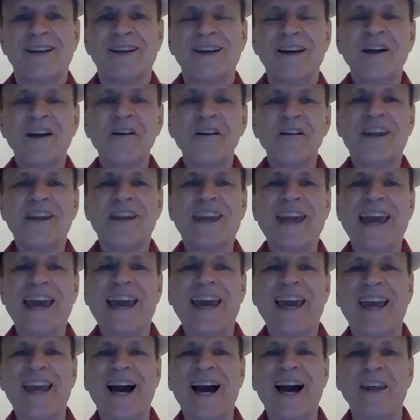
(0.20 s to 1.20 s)

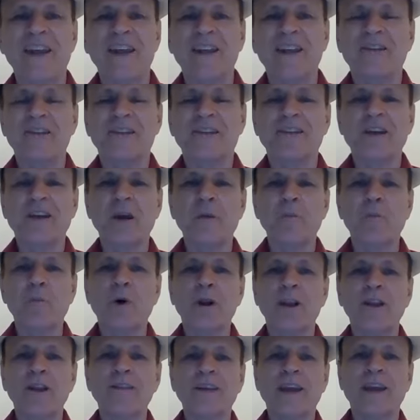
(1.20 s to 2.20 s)
Okay, hi there, this is Kim
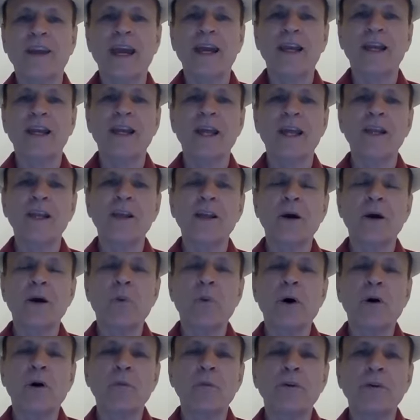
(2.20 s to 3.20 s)
Willis again, and uh,
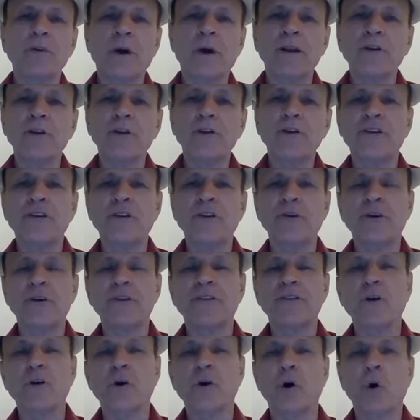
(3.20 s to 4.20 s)
welcome to my new
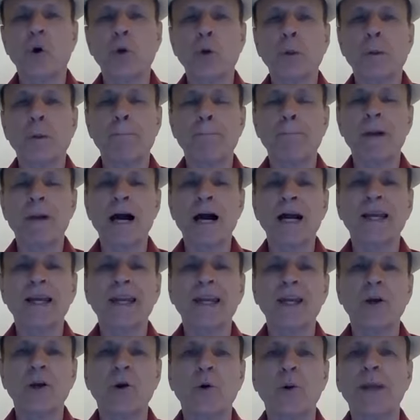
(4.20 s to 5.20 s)
series called
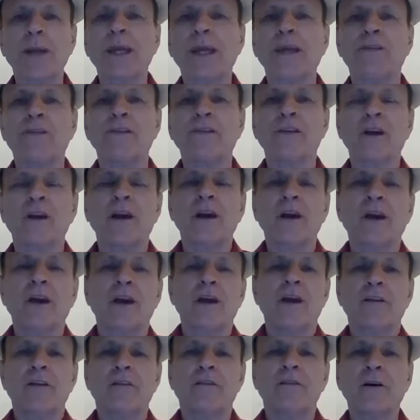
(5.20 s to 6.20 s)
Marketing Quickies
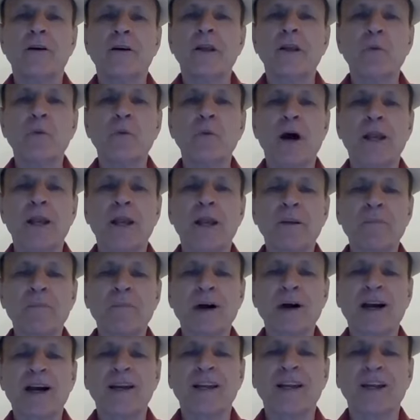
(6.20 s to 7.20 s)
31
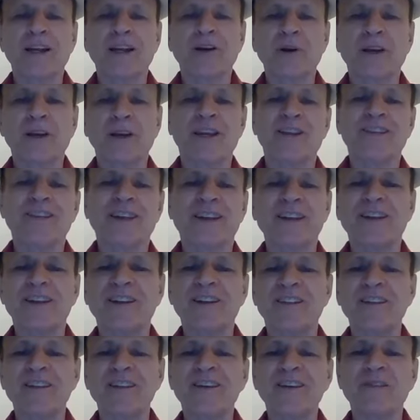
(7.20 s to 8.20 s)
Marketing Quickies. And
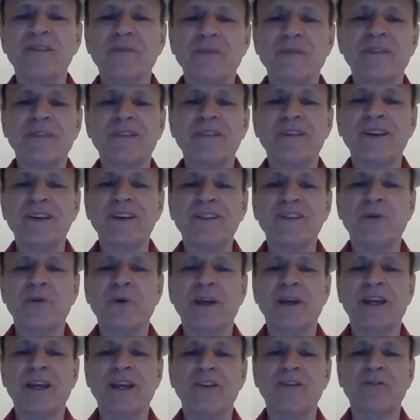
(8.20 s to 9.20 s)
these, these
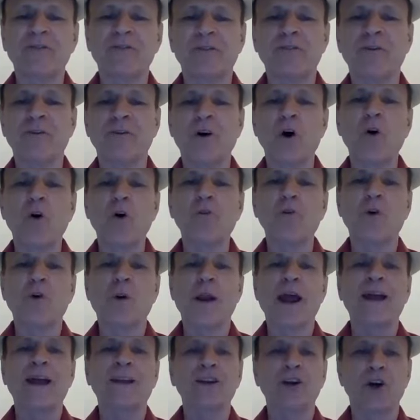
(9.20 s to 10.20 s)
quickies revolve
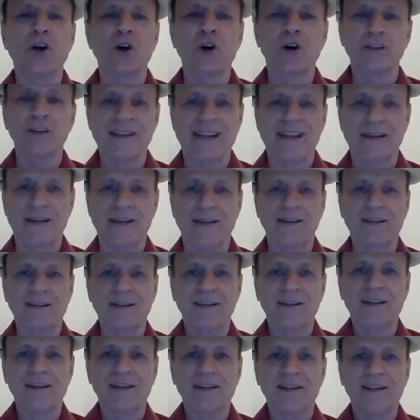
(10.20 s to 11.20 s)
around content.
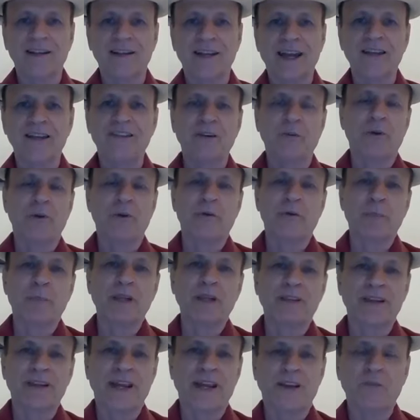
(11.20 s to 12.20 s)
Okay, so whether it be
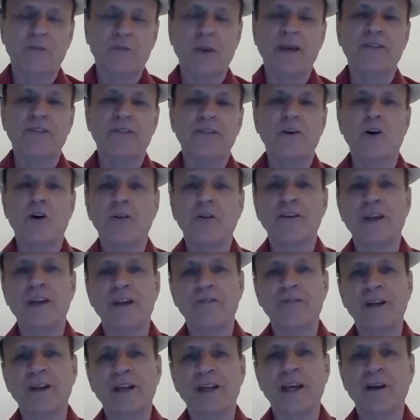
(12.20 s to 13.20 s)
text based
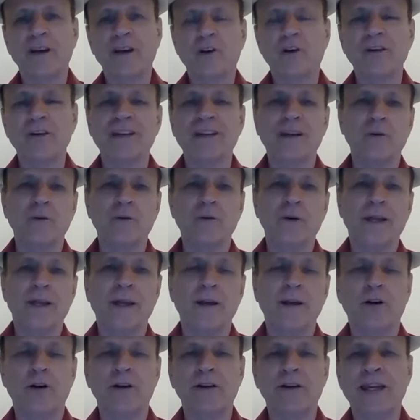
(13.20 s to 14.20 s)
content, video content,
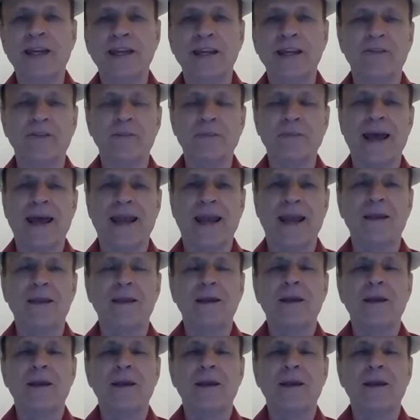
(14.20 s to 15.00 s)
audio content, doesn't matter.